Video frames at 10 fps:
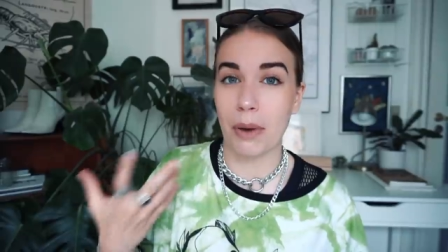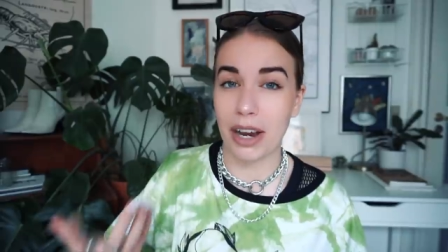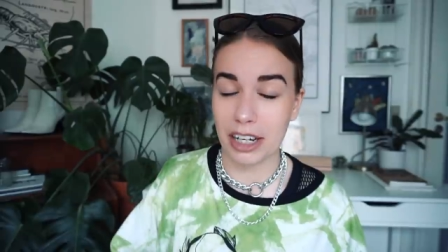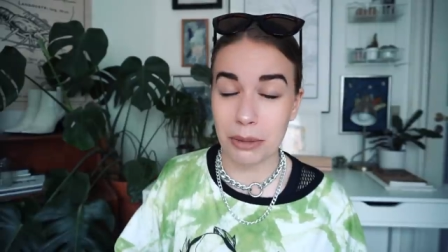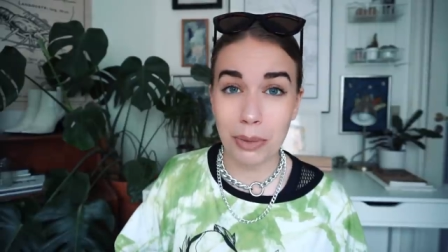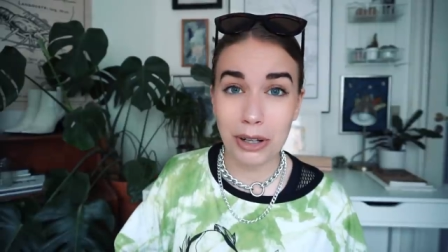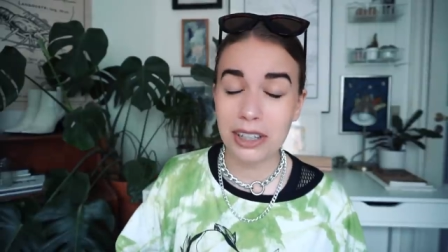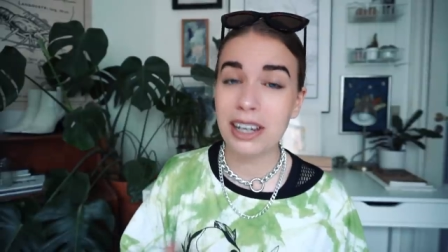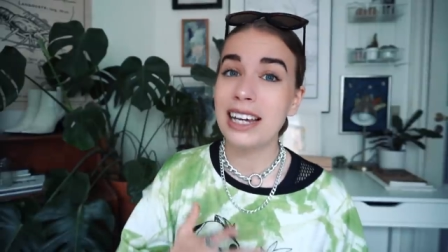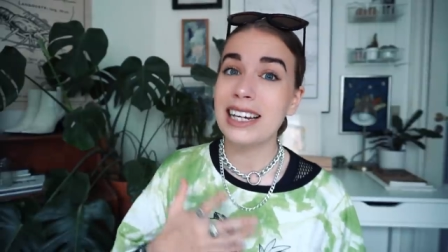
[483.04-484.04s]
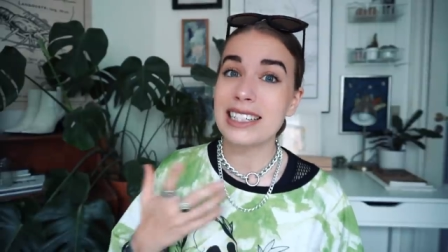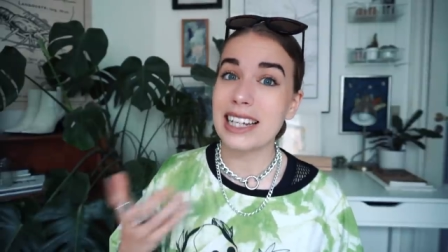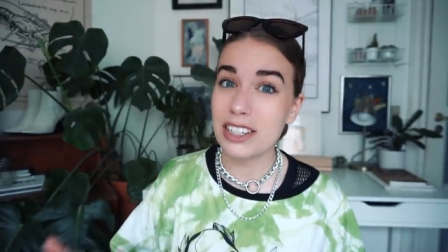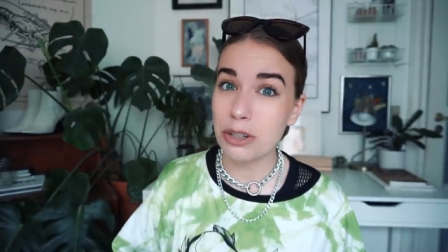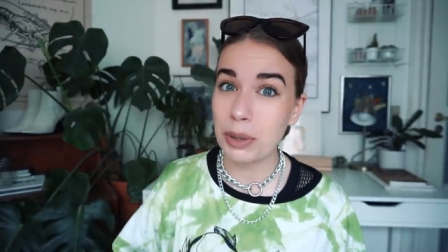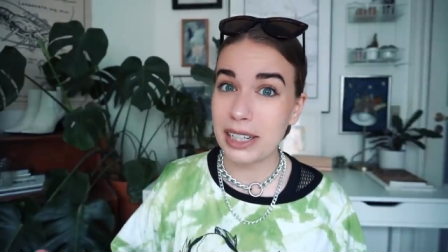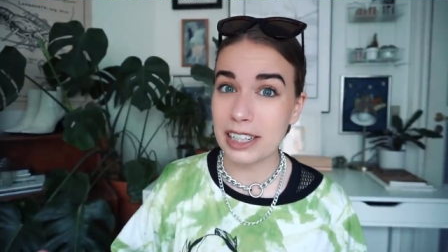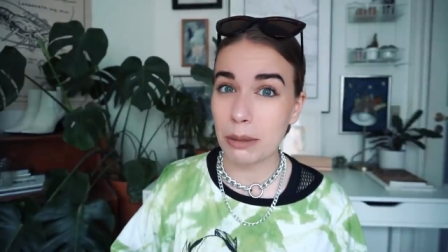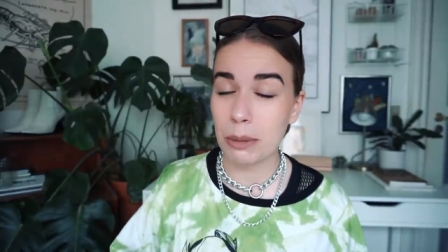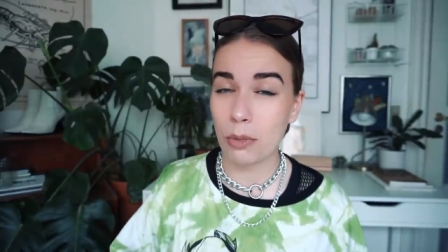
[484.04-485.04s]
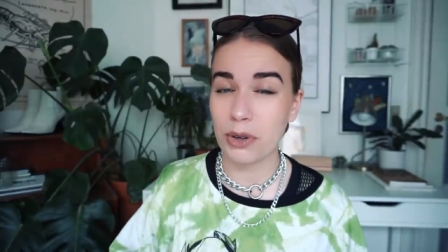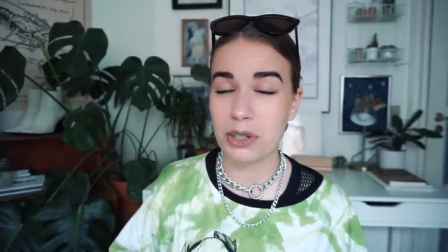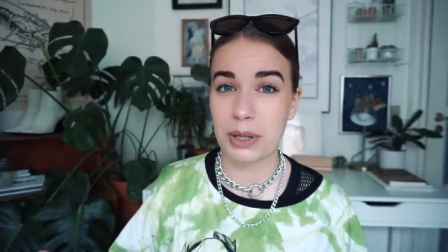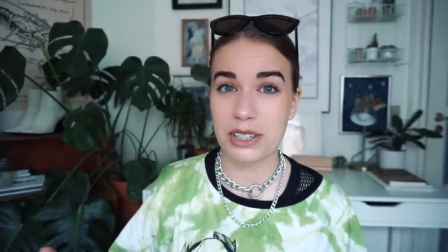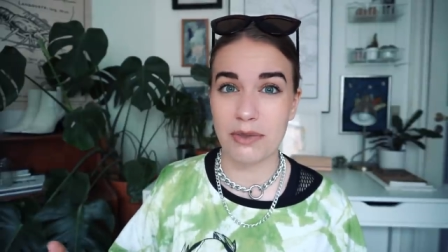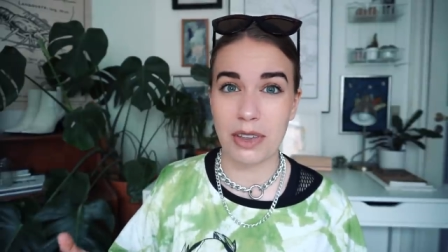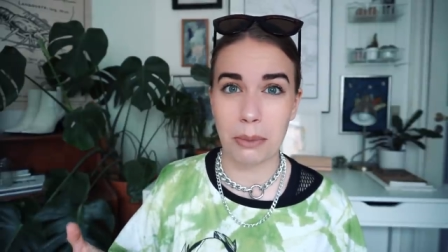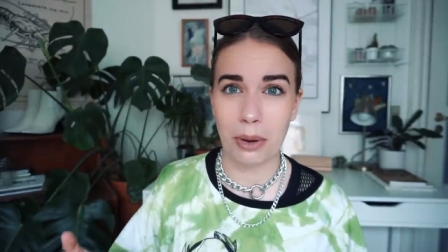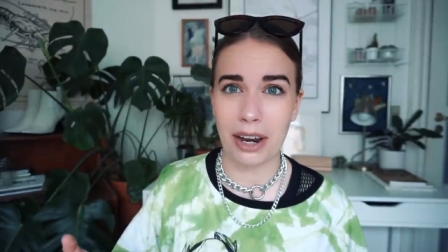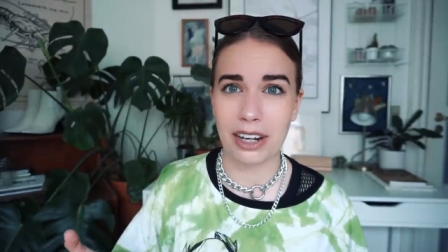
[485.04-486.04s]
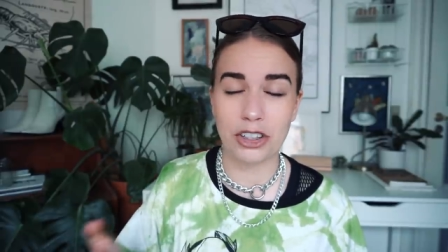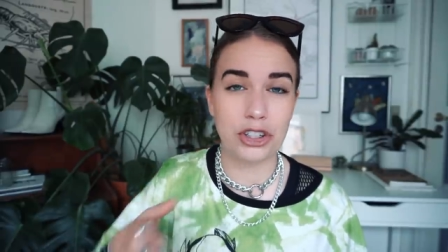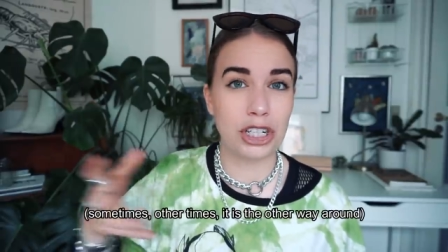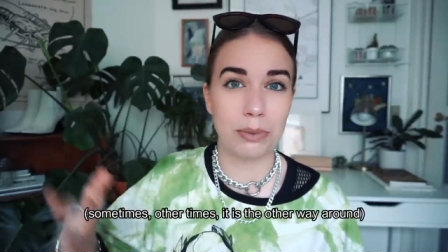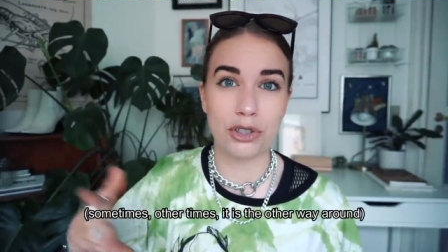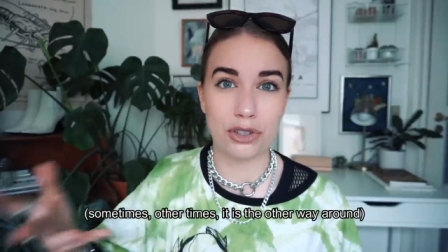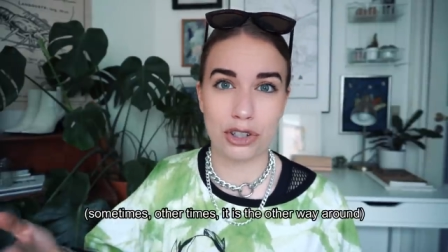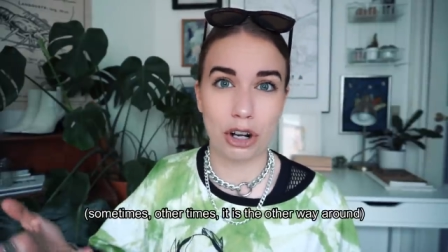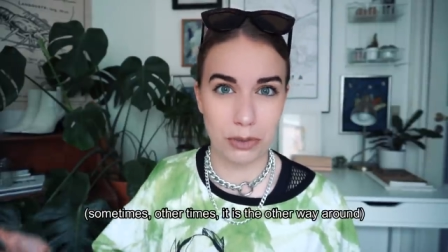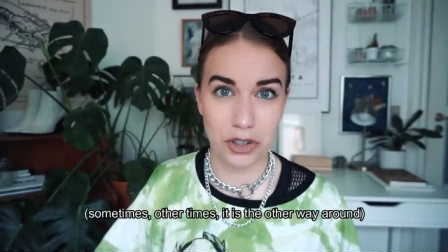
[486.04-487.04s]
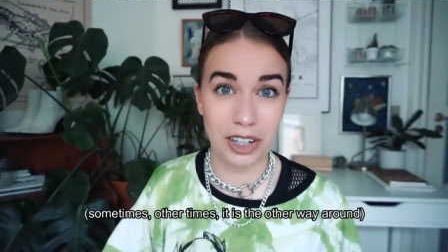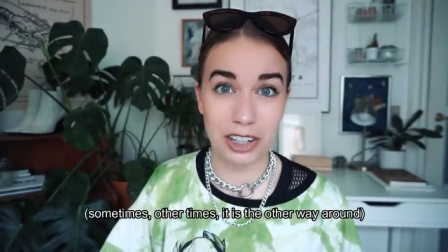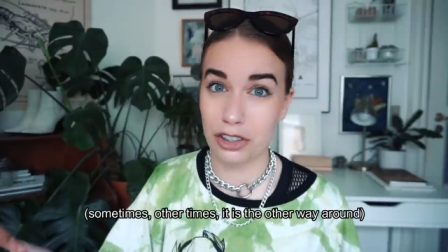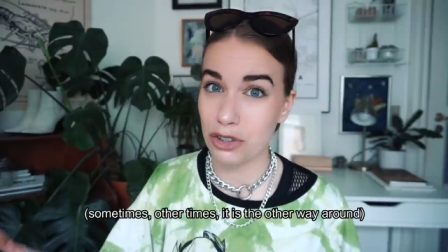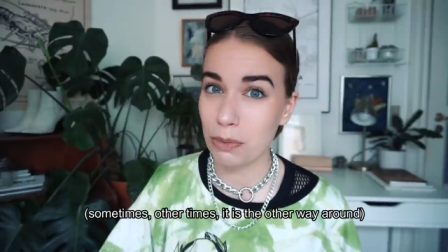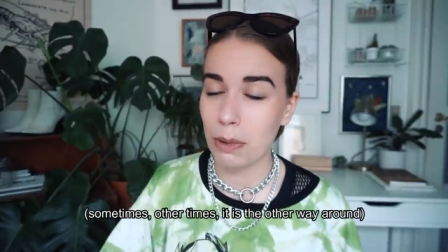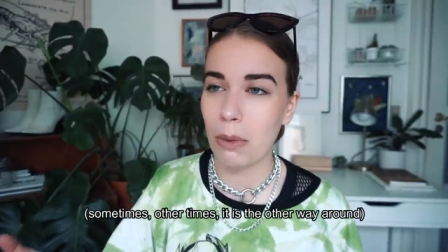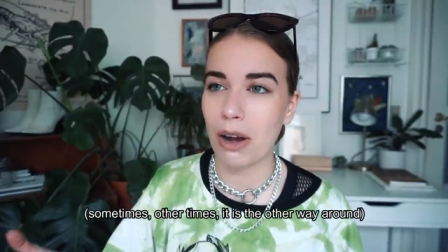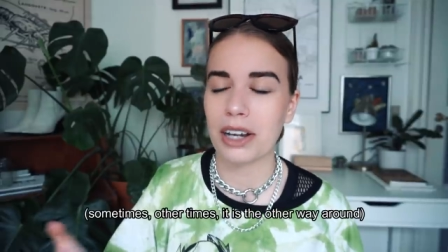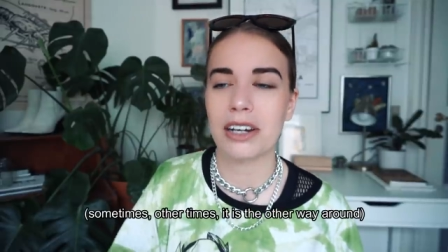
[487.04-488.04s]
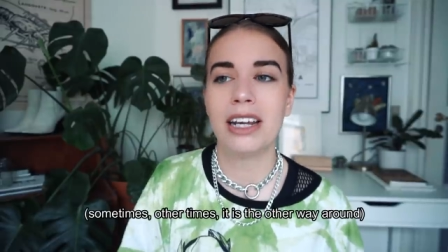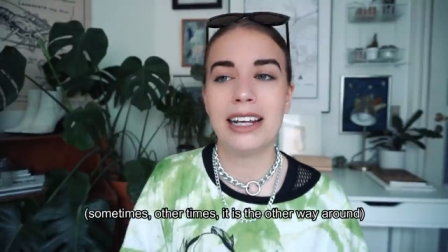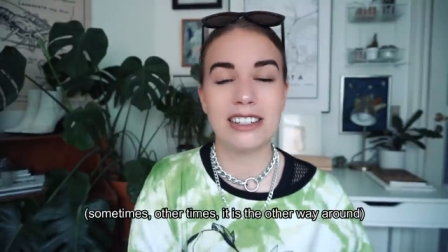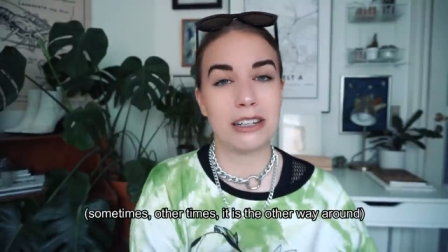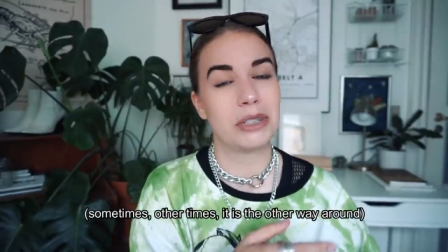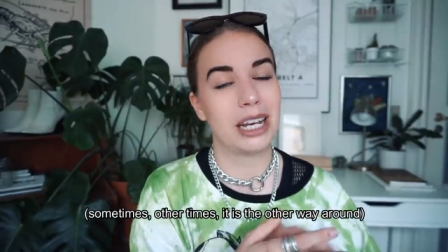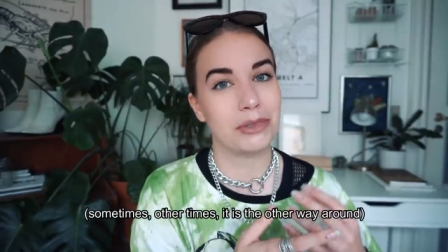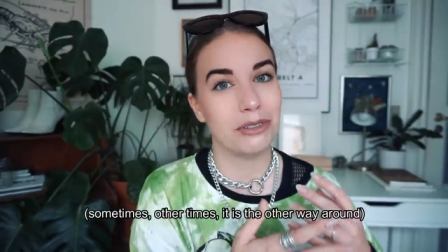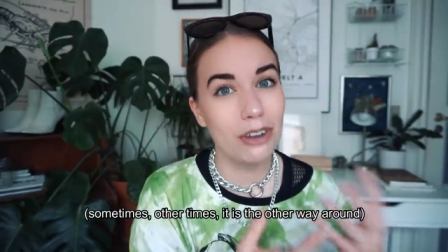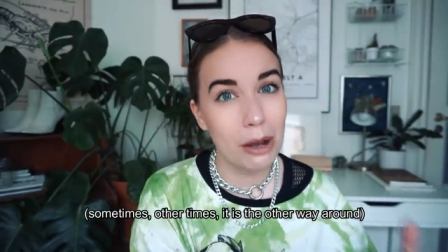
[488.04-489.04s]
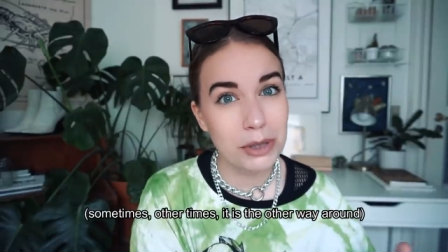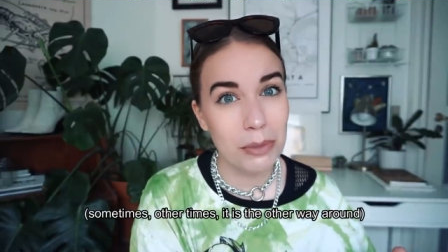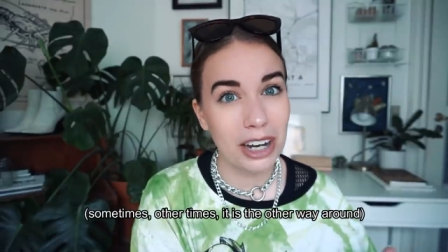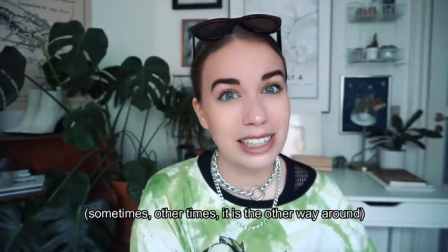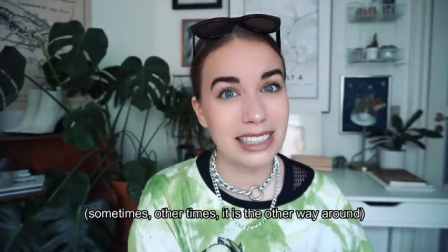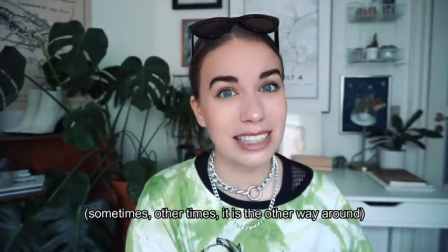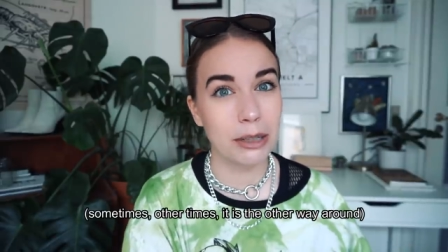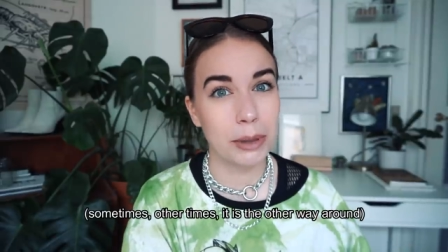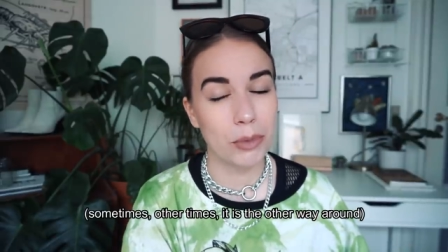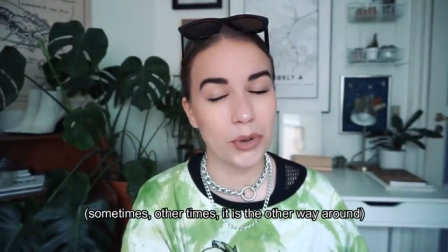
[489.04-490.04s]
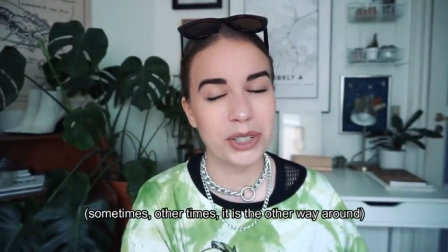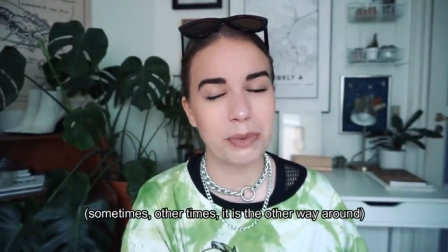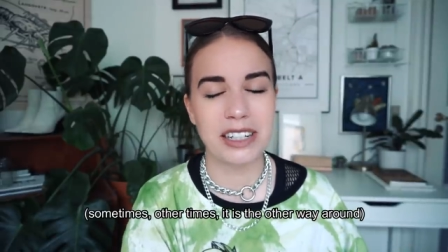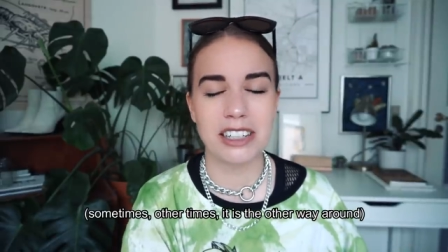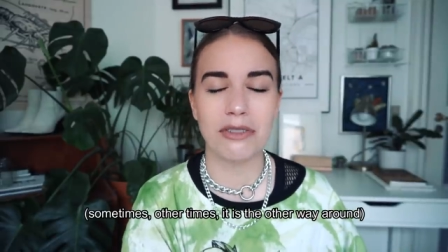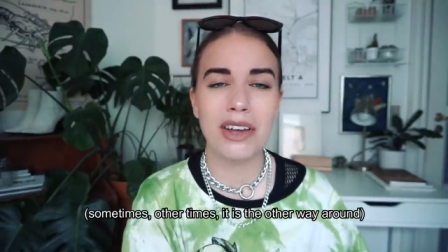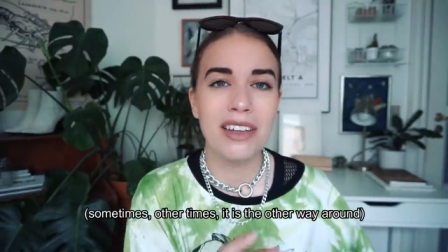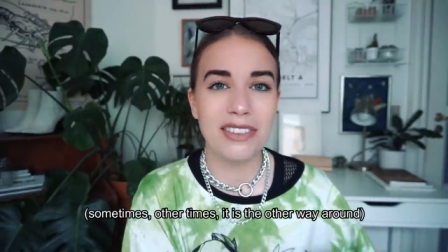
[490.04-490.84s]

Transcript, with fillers: buying in bulk tends to be a little bit more expensive than buying the cheapest cheapest option in the supermarket. Sometimes the farmer's market is a little bit more expensive.